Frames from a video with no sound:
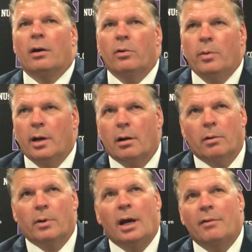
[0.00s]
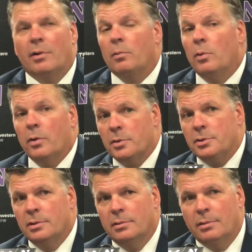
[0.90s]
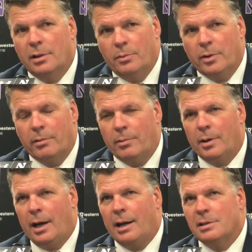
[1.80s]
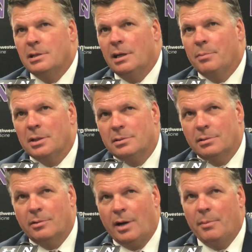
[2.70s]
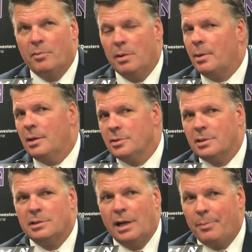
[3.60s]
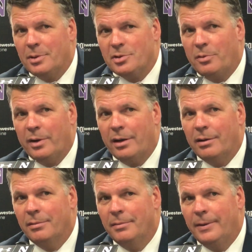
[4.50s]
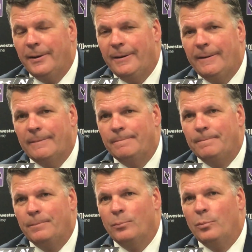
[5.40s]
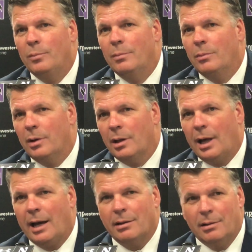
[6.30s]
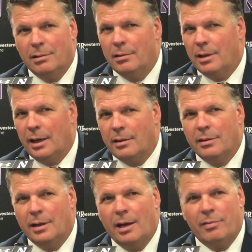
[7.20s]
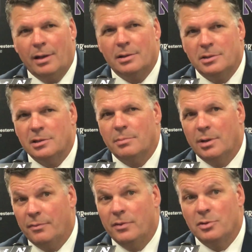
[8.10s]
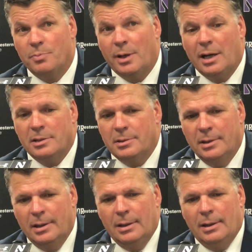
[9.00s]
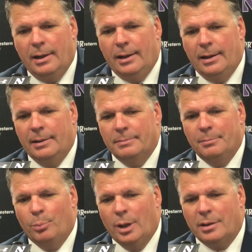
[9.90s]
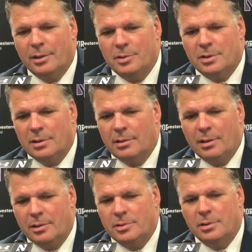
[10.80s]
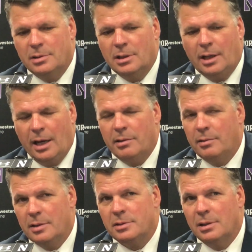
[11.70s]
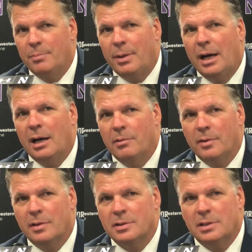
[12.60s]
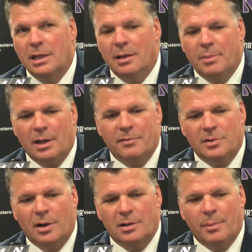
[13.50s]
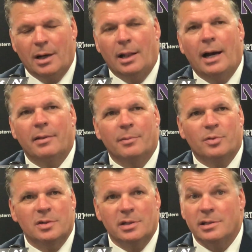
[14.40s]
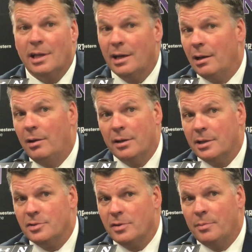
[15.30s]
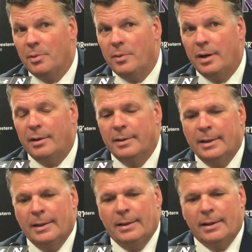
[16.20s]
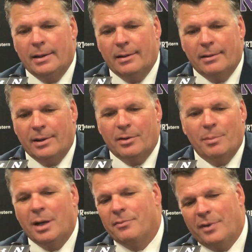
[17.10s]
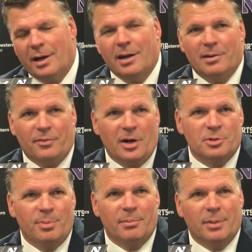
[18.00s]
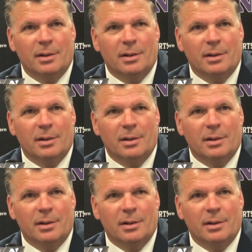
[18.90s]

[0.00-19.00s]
are who we are, and we have our awards. You know, we're, we're not a team that's grabbing rebounds at the top of the square. Um, We lack a little length and athleticism in a few spots. Uh, But there's a, there's a togetherness and a bond with this team that I've talked about a lot in the preseason. They get along extremely well. And, you know, he made fun out of the freshmen